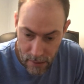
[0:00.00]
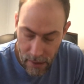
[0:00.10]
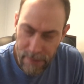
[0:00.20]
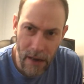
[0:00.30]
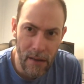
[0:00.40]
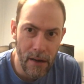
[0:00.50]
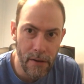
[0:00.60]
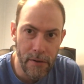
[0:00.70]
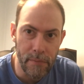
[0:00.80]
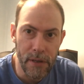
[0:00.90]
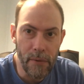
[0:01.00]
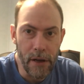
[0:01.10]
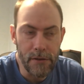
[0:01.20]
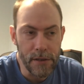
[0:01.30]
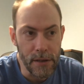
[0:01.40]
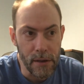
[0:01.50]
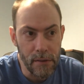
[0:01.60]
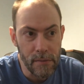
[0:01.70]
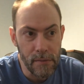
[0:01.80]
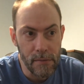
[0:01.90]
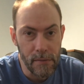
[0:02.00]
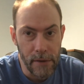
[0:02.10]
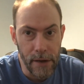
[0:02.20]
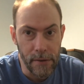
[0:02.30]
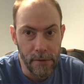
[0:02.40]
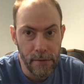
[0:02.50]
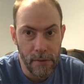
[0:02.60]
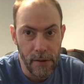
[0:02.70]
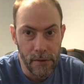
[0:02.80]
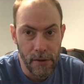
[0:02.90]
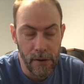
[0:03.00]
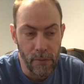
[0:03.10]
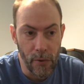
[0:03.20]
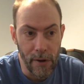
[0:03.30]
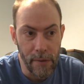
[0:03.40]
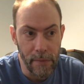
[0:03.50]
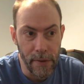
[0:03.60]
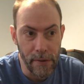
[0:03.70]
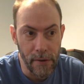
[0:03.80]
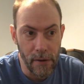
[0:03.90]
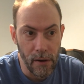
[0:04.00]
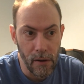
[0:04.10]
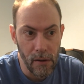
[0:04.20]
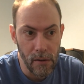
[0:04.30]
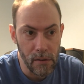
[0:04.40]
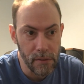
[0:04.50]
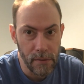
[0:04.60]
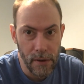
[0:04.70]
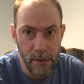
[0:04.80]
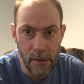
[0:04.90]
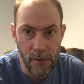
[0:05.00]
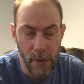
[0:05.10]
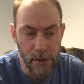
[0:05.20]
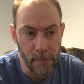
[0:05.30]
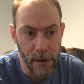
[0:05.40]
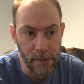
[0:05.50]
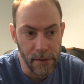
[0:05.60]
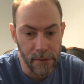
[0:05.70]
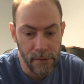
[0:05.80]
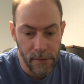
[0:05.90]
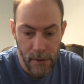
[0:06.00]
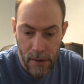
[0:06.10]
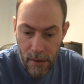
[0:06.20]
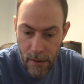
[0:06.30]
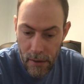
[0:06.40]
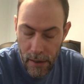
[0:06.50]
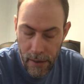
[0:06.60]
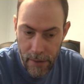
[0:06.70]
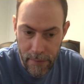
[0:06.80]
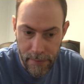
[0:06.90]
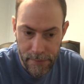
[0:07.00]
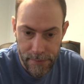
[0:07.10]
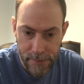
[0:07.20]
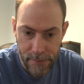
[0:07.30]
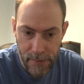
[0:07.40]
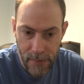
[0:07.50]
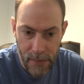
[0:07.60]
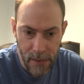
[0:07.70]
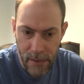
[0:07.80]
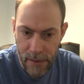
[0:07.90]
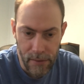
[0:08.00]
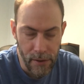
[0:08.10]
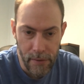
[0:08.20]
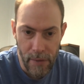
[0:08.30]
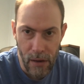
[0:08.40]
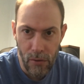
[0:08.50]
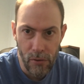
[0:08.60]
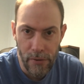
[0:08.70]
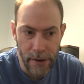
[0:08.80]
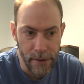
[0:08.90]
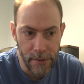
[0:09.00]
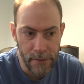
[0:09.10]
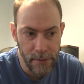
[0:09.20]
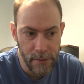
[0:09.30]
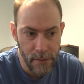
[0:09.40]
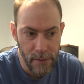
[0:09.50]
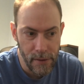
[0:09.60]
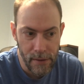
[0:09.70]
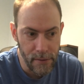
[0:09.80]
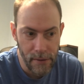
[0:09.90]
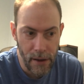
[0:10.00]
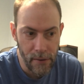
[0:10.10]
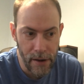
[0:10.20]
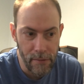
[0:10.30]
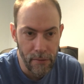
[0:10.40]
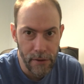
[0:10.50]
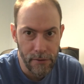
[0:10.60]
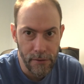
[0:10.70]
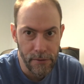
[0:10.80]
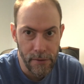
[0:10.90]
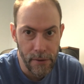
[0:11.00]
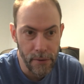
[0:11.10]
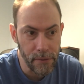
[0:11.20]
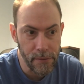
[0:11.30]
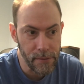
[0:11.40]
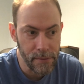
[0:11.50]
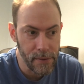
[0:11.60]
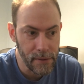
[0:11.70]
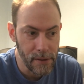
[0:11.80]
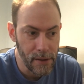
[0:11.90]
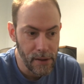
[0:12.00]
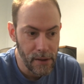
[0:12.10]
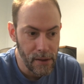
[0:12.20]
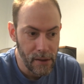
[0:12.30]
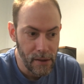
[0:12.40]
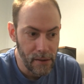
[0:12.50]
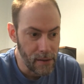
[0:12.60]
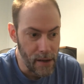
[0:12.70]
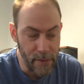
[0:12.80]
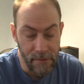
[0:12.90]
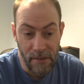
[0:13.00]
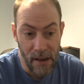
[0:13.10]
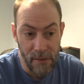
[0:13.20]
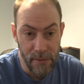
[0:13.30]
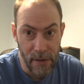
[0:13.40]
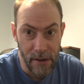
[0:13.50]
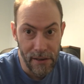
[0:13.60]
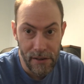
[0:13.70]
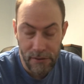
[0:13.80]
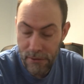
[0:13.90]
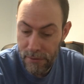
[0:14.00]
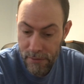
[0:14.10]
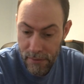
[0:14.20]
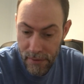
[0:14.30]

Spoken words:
I've got a lot of other BYG records, a ton more, but they're all, I think, U.S. pressings. Like the other Moncore records, I don't have originals of those. I've been fine with my reissues.